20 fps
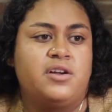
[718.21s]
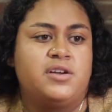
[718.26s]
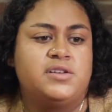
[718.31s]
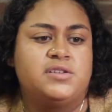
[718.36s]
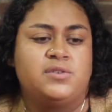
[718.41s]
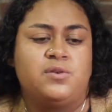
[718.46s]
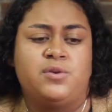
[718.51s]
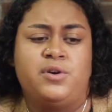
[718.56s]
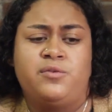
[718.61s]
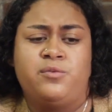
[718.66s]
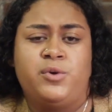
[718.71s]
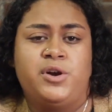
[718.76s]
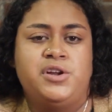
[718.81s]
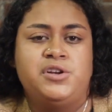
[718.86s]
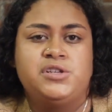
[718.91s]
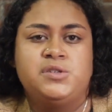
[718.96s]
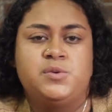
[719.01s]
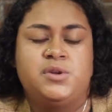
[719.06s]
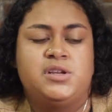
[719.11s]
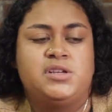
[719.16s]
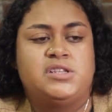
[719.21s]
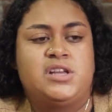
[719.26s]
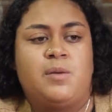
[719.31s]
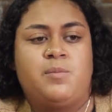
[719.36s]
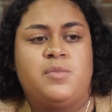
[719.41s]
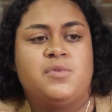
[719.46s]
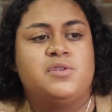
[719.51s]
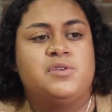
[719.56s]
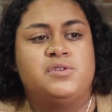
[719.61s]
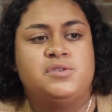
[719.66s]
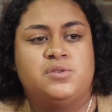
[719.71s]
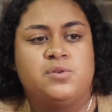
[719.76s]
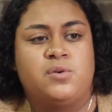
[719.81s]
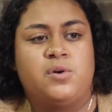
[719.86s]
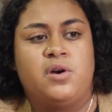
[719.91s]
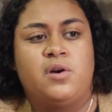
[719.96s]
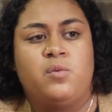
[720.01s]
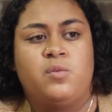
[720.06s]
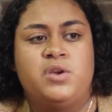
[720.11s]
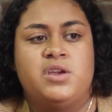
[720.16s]
is or where you just want to step in the
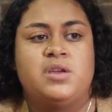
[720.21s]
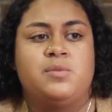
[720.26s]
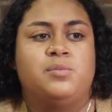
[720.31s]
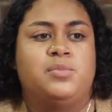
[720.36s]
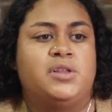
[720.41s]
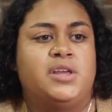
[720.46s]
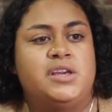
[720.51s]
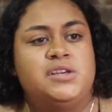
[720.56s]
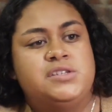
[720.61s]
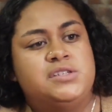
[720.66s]
door, we can place